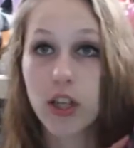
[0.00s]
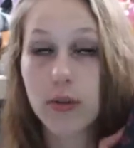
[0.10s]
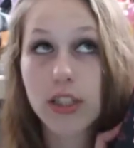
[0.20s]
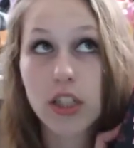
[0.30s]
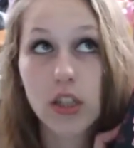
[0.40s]
go
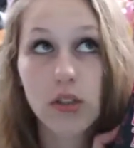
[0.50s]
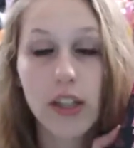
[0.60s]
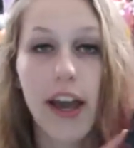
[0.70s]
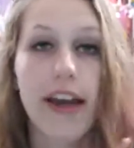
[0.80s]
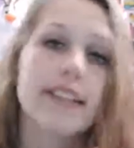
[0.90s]
with Tallulah
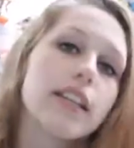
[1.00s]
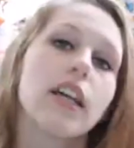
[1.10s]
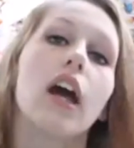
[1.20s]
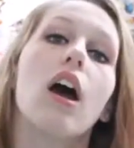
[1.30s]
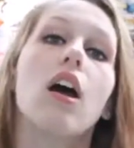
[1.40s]
Casey
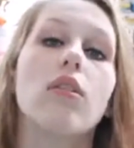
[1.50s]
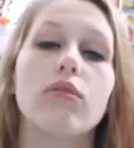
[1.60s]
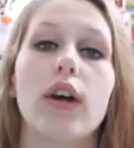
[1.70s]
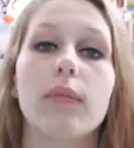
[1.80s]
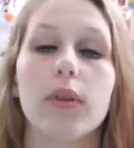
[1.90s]

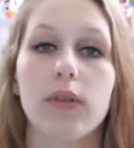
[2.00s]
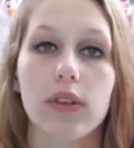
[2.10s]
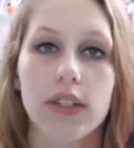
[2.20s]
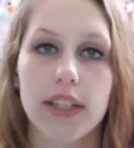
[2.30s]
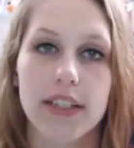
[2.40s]
from the
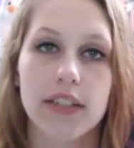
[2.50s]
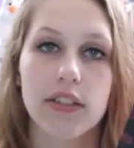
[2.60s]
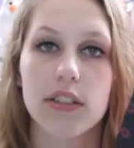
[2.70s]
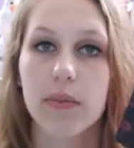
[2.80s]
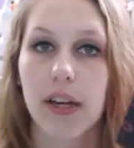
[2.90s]
Withering Tight
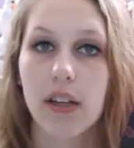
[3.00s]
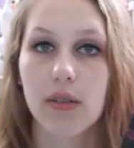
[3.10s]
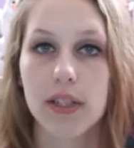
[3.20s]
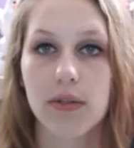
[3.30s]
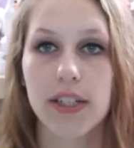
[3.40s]
series by
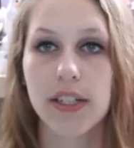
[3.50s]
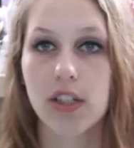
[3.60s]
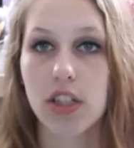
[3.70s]
Louise Rennison.